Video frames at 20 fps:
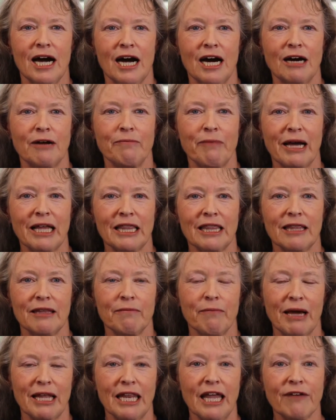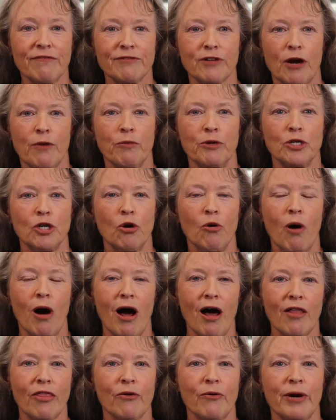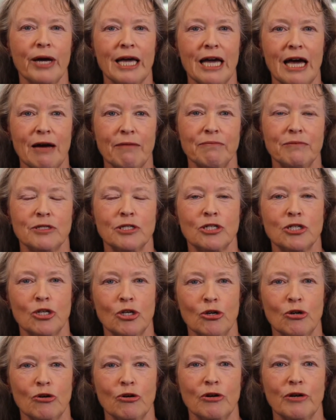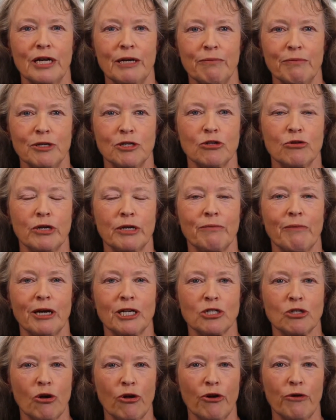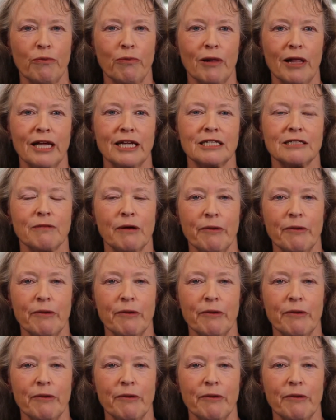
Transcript: my left arm would go all the way up to in between my shoulder blades,